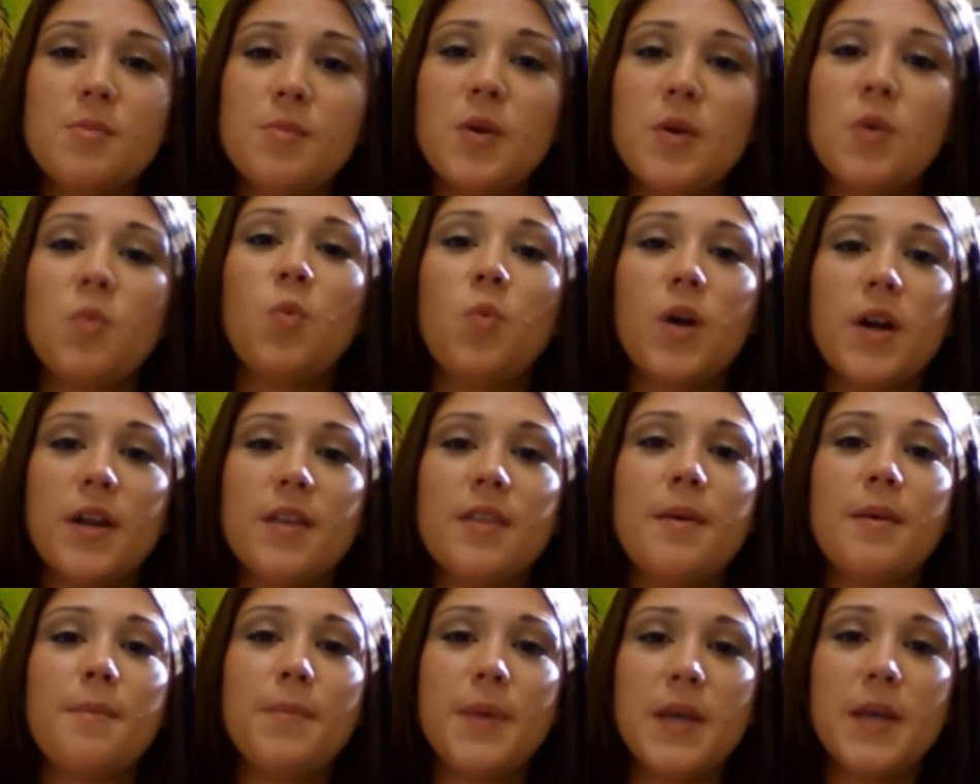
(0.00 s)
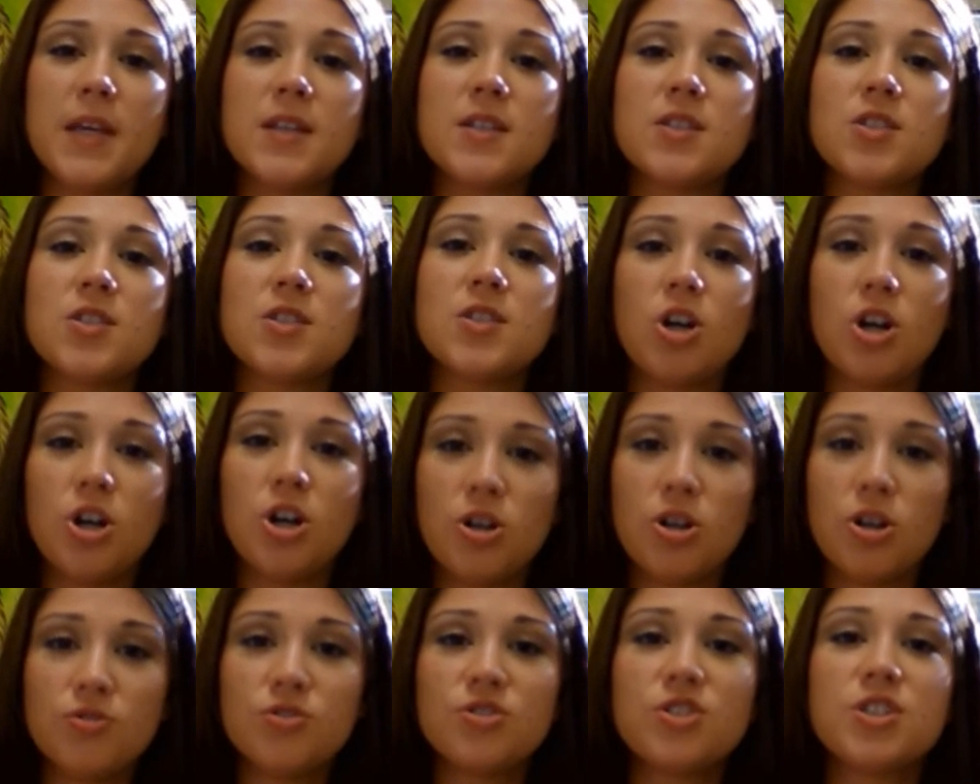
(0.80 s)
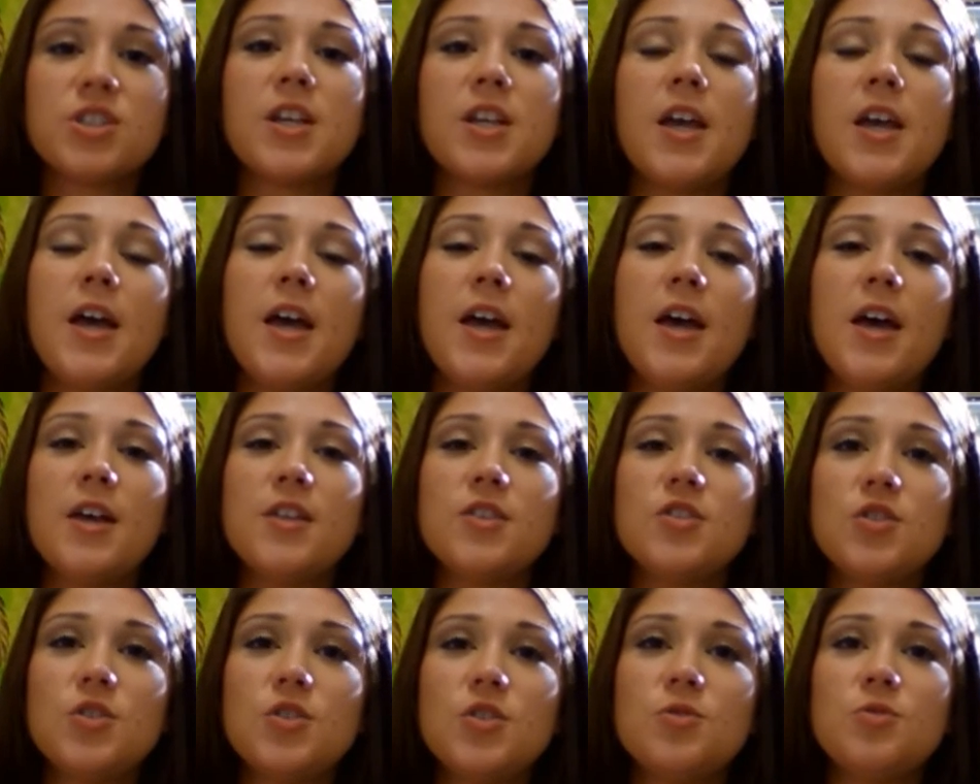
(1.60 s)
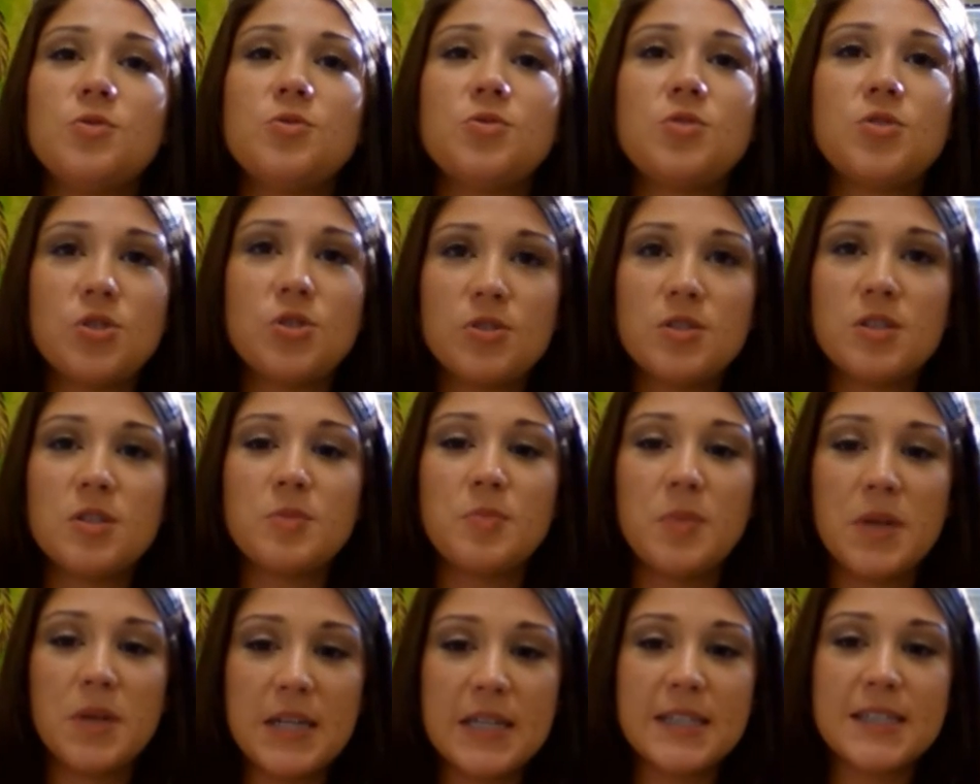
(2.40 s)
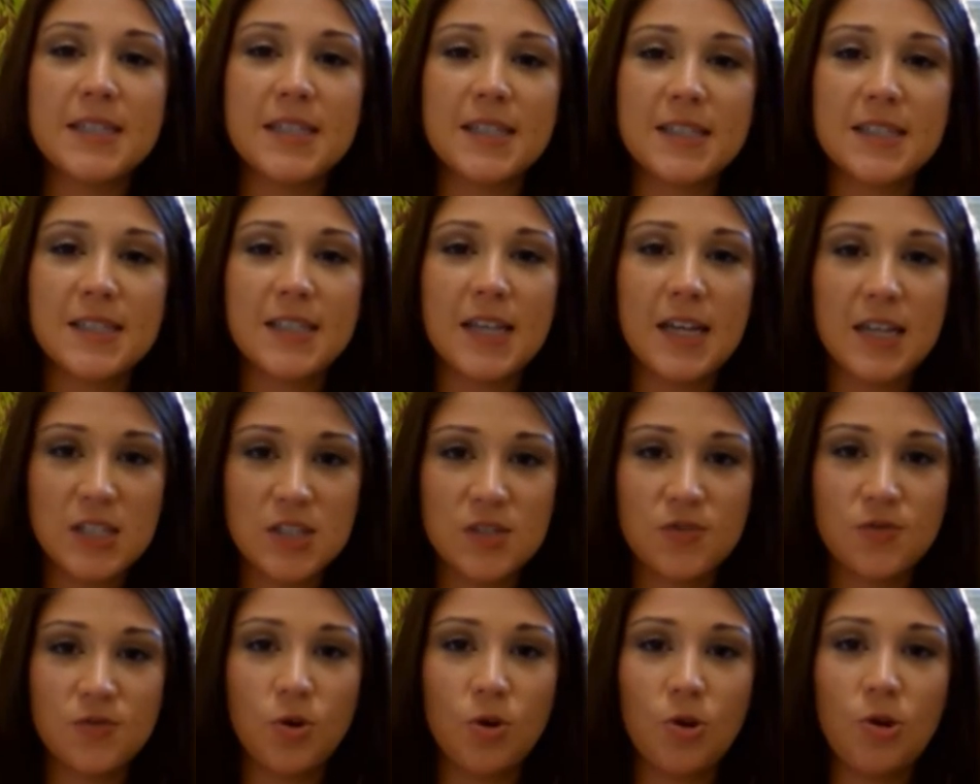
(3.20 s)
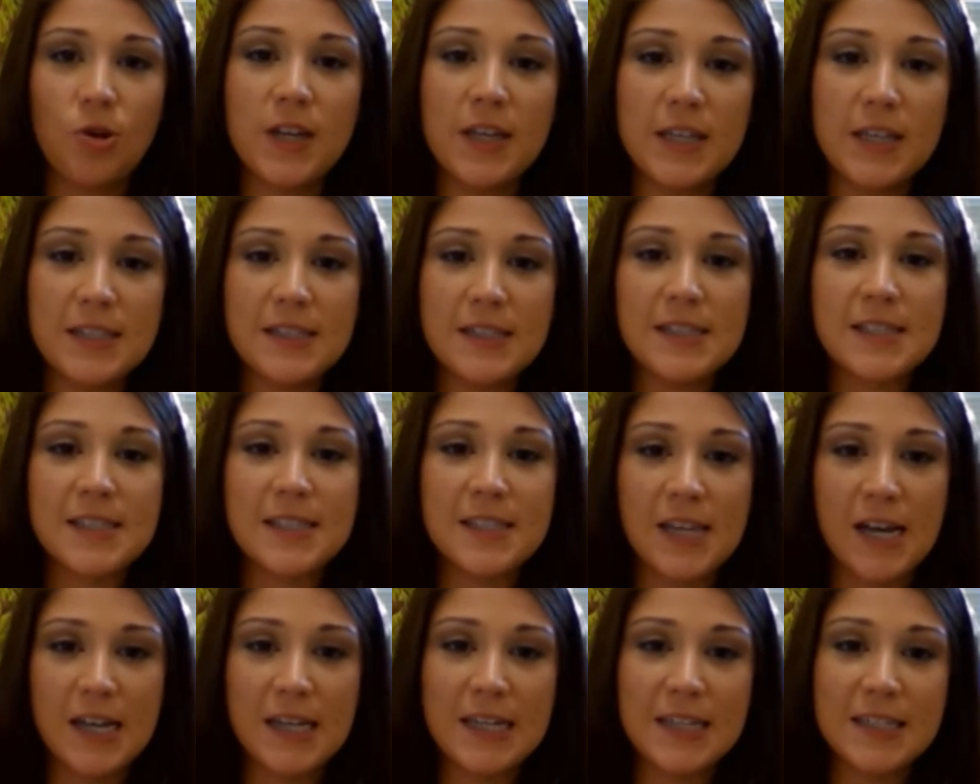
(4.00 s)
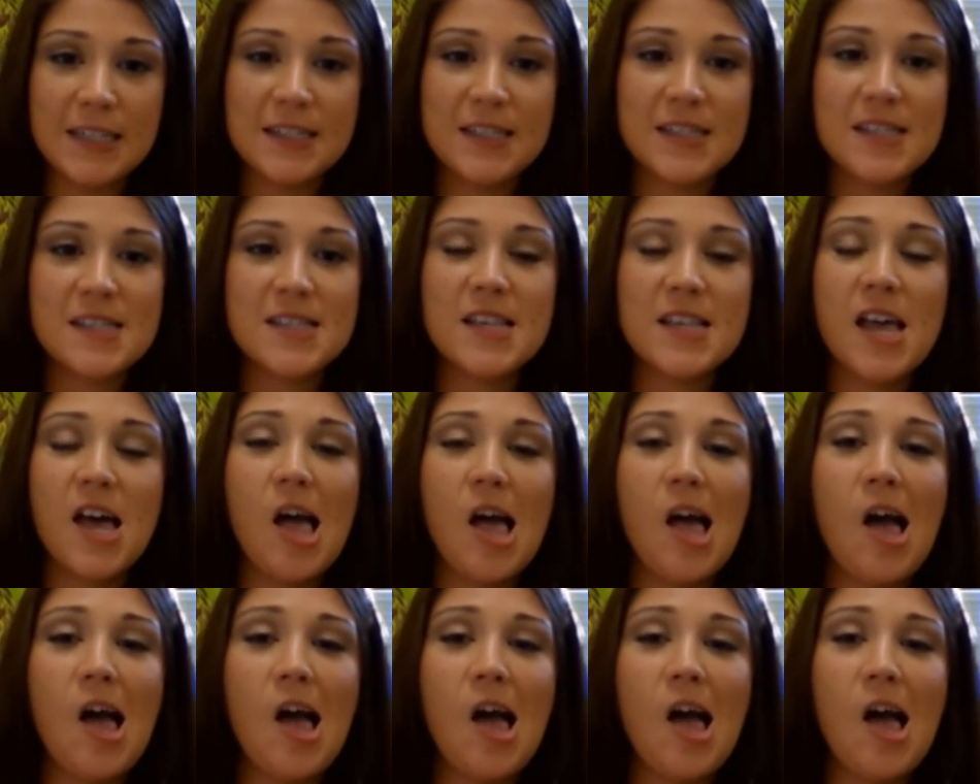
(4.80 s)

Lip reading: can be one of the biggest hurdles to students being successful in science.